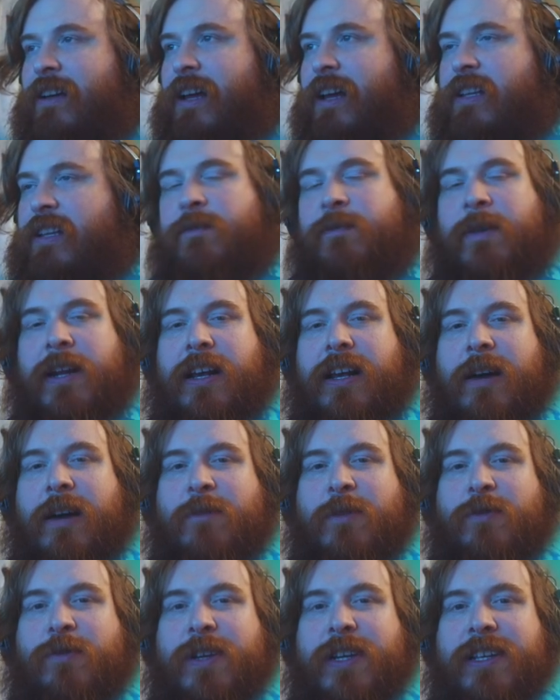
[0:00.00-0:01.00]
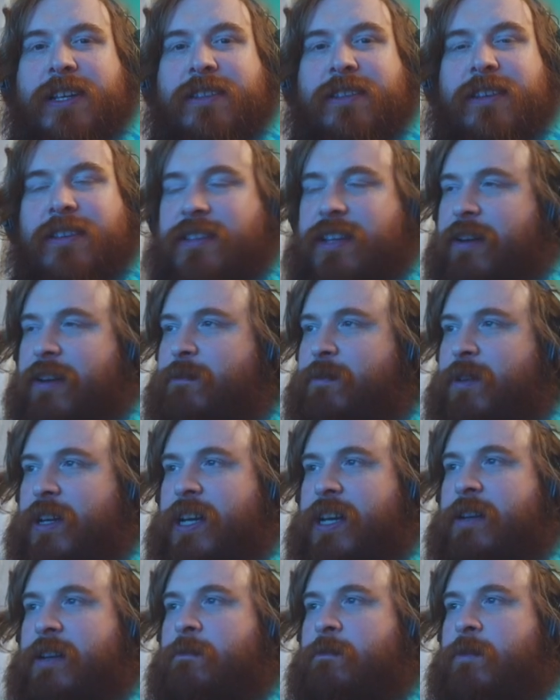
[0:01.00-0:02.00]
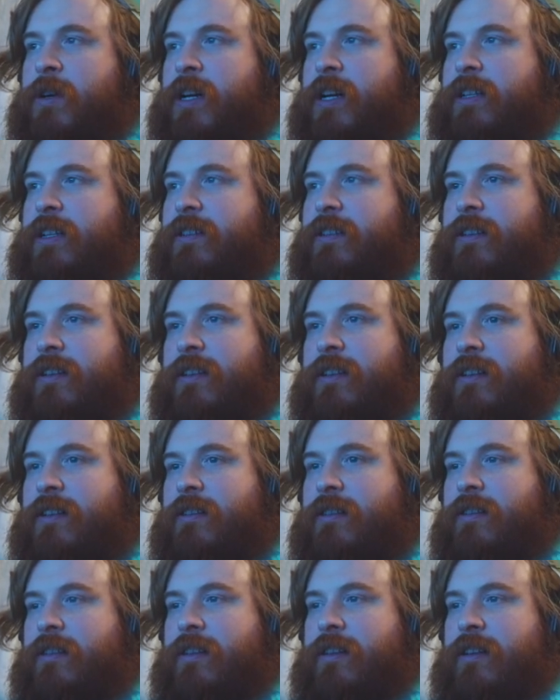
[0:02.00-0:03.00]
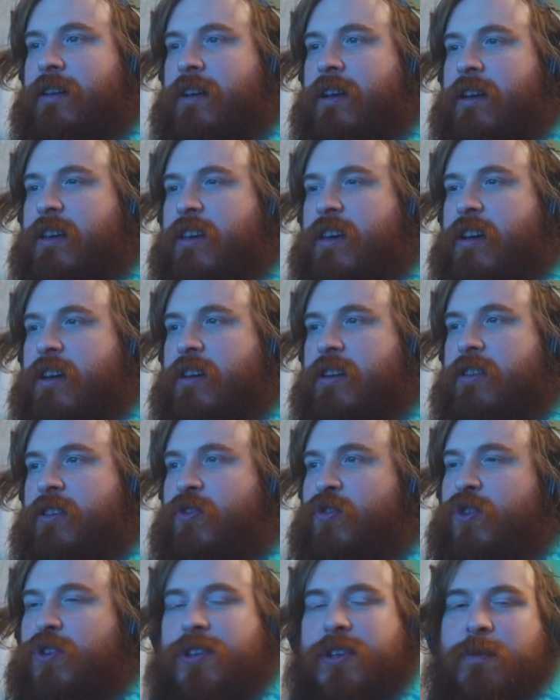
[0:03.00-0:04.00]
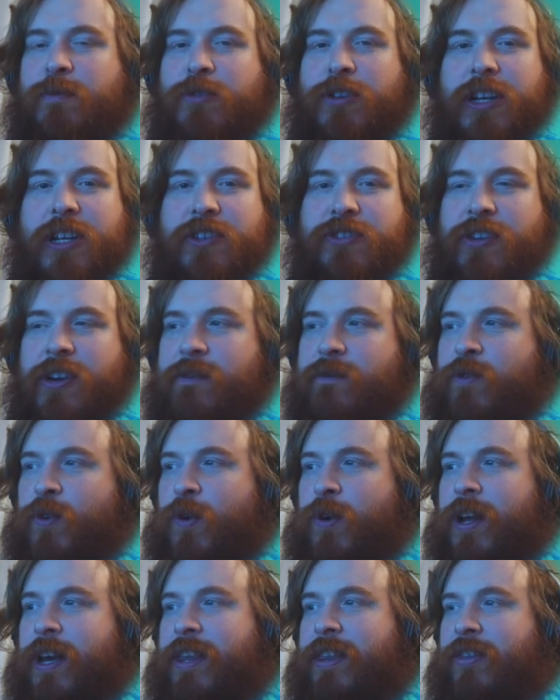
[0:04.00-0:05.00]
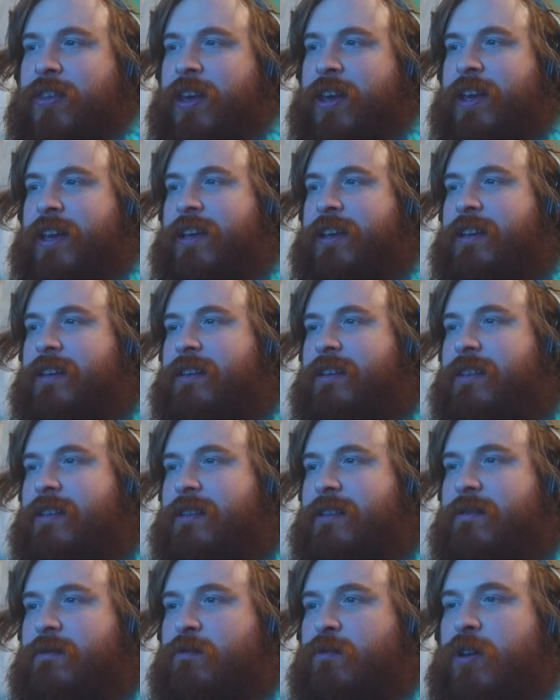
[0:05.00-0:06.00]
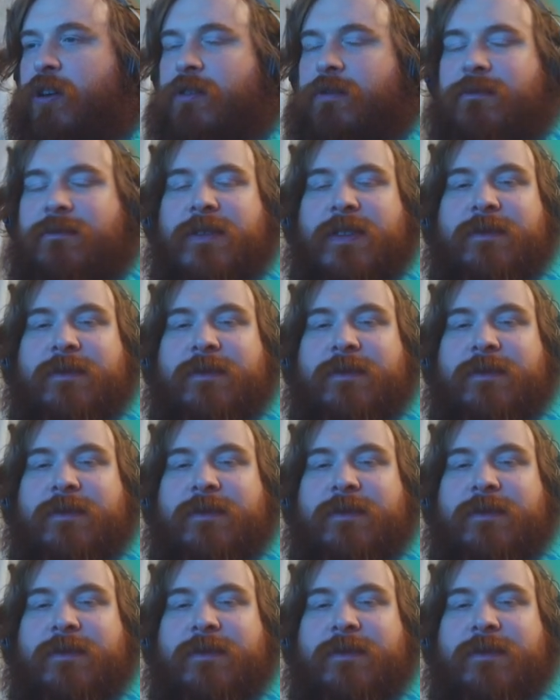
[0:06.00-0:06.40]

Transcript: It's been a couple weeks since I've played, but the rules are pretty straightforward, I think. Well,